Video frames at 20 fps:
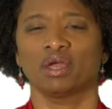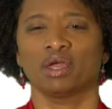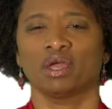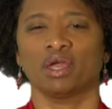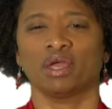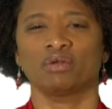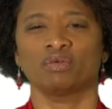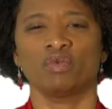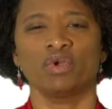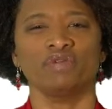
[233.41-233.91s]

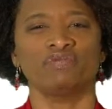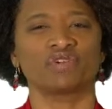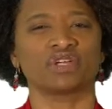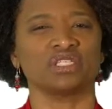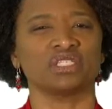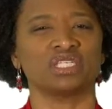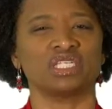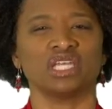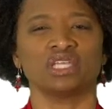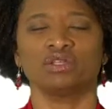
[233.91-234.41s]
And we've
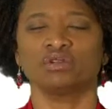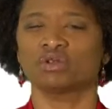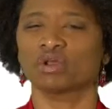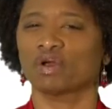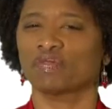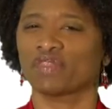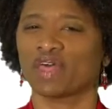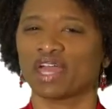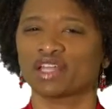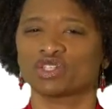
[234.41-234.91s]
continued
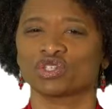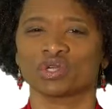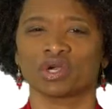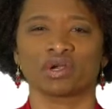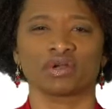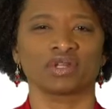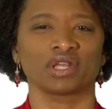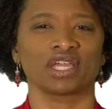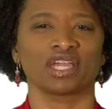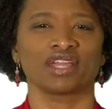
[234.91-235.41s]
on that
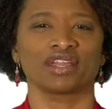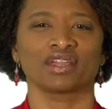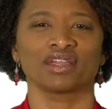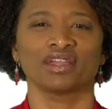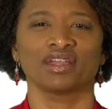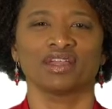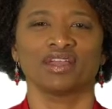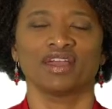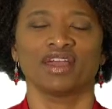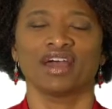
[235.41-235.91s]
journey.
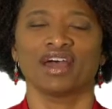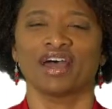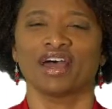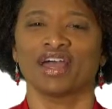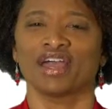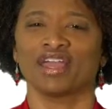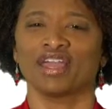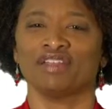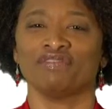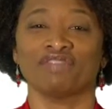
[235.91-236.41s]

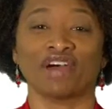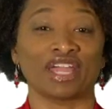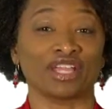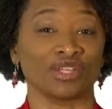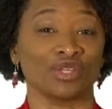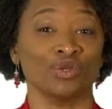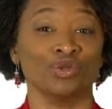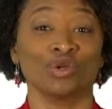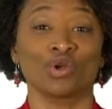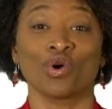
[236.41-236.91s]
Invite
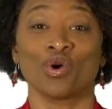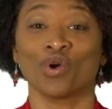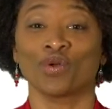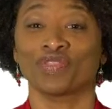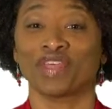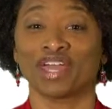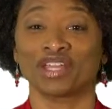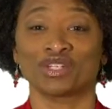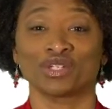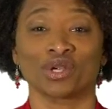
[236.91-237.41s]
you to go on
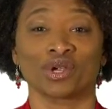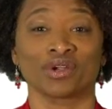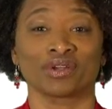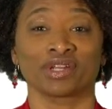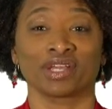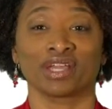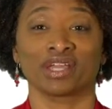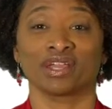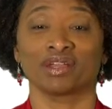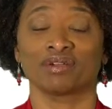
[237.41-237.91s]
that
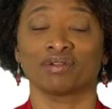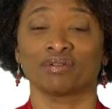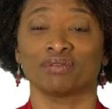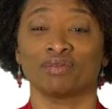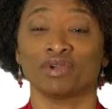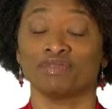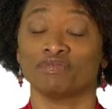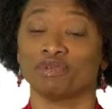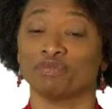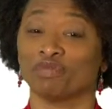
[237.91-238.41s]
journey.
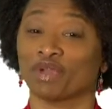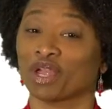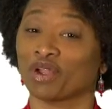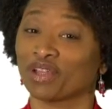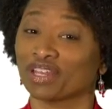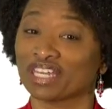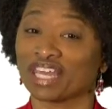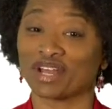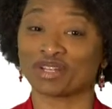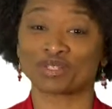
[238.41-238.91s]
We've been
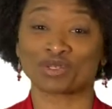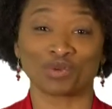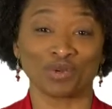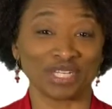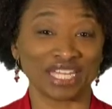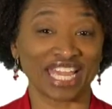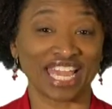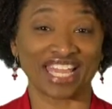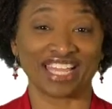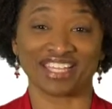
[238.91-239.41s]
married now
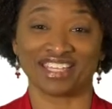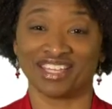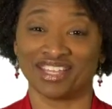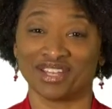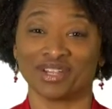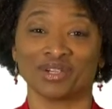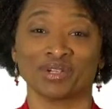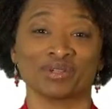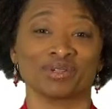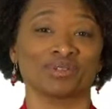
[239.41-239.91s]
28
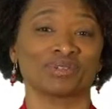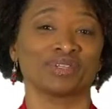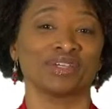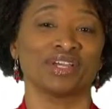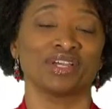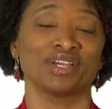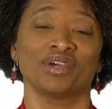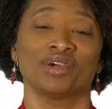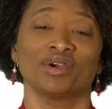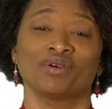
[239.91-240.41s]
years.
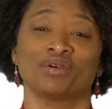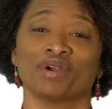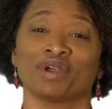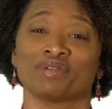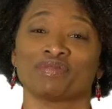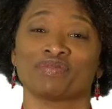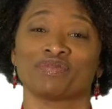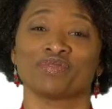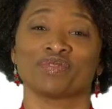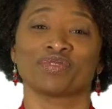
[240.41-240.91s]
We
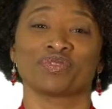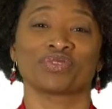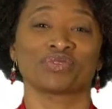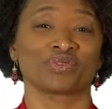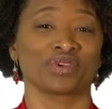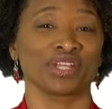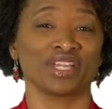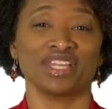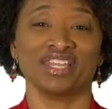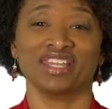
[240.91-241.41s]
have
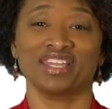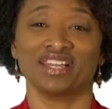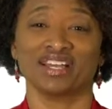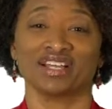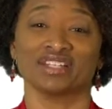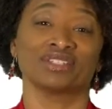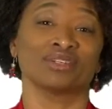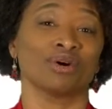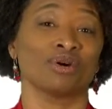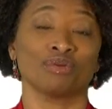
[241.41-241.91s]
3
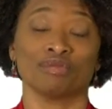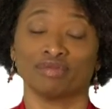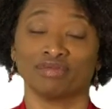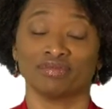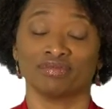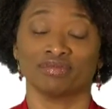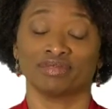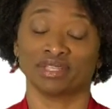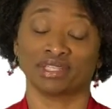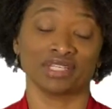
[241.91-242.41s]
adult,
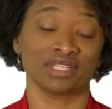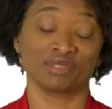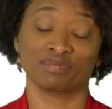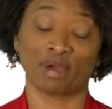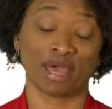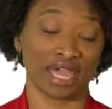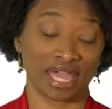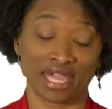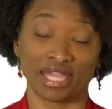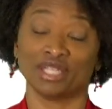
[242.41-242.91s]
at least
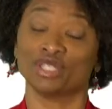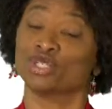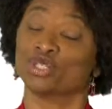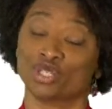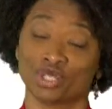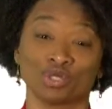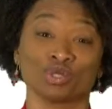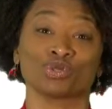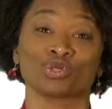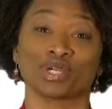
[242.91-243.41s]
by age,
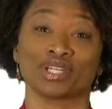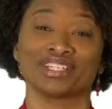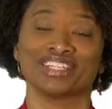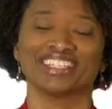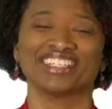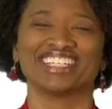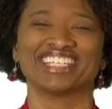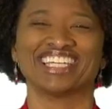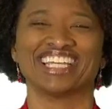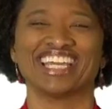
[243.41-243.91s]
children,
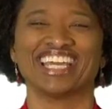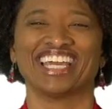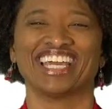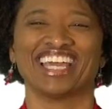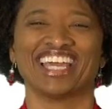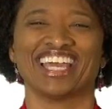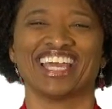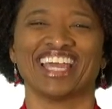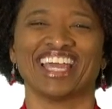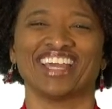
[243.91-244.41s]

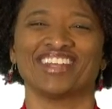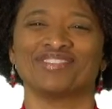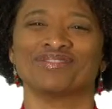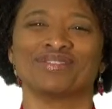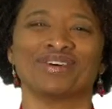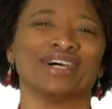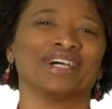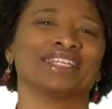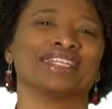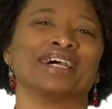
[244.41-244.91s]
and
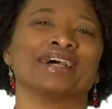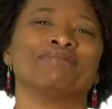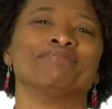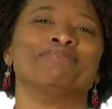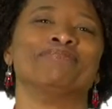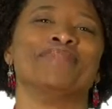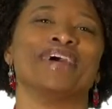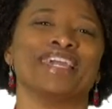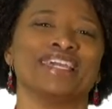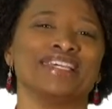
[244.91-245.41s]
1
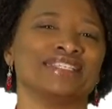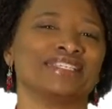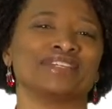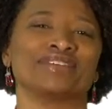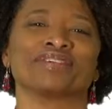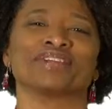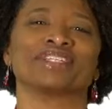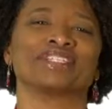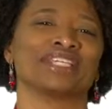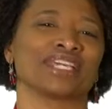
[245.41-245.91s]
amazing,
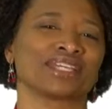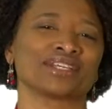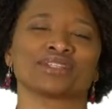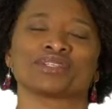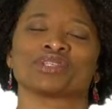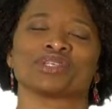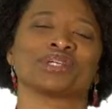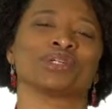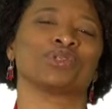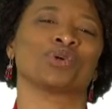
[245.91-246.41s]

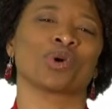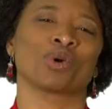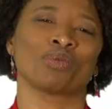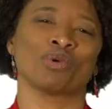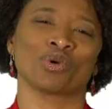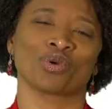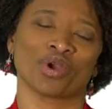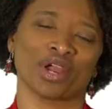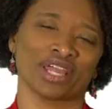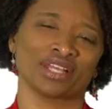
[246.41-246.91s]
ridiculously adorable
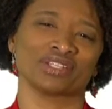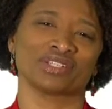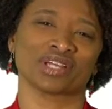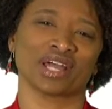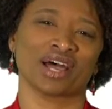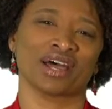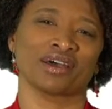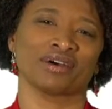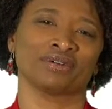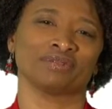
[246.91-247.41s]

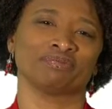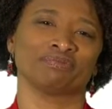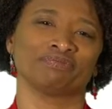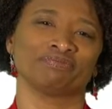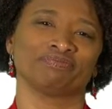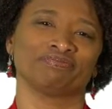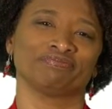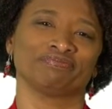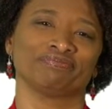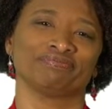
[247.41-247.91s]
grandchild.
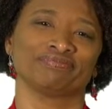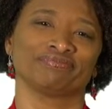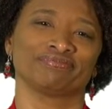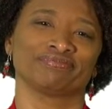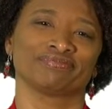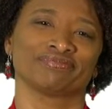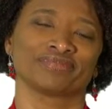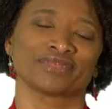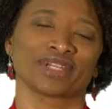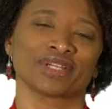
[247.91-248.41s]

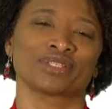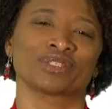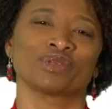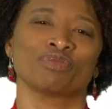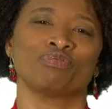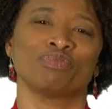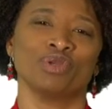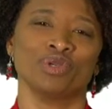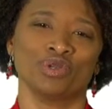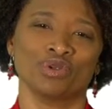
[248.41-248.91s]
It's a
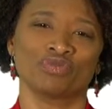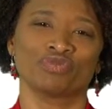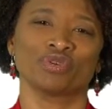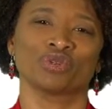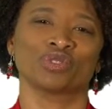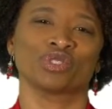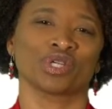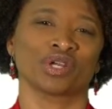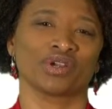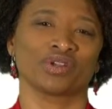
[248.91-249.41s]
beautiful
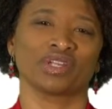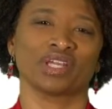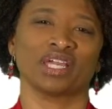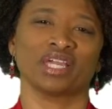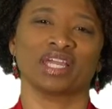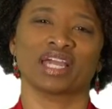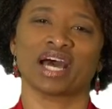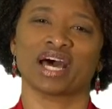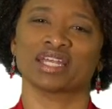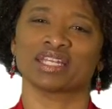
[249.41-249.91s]
journey.
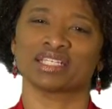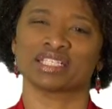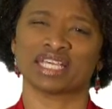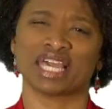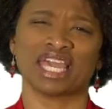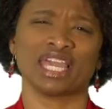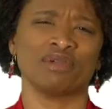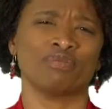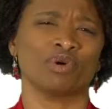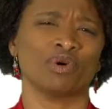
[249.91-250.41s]
God is
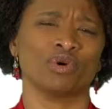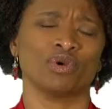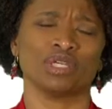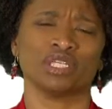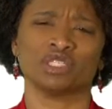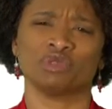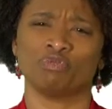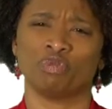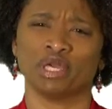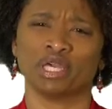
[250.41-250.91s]
able.
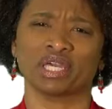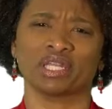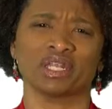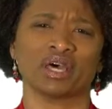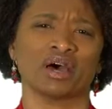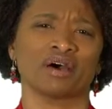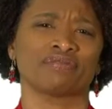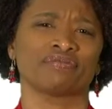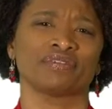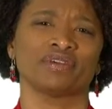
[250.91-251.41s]
He's big
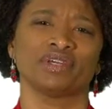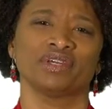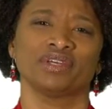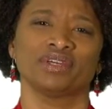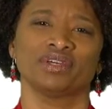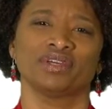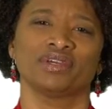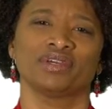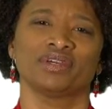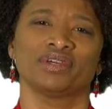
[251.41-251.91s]
enough.
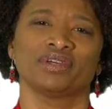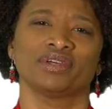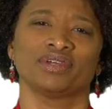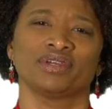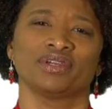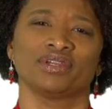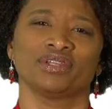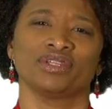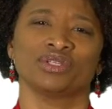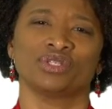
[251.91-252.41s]

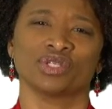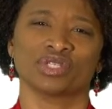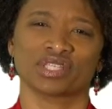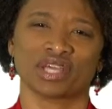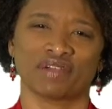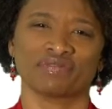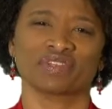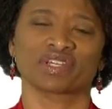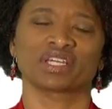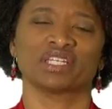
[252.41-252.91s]
You just
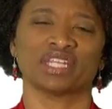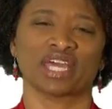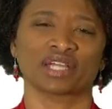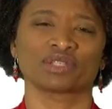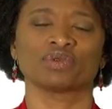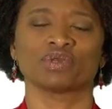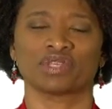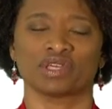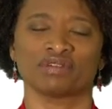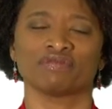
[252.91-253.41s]
have to
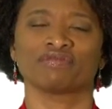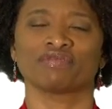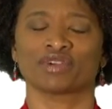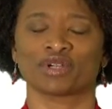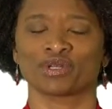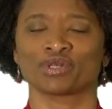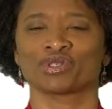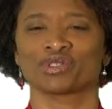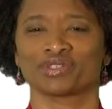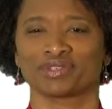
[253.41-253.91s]
connect with Him
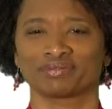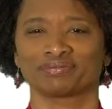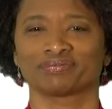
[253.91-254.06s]
first.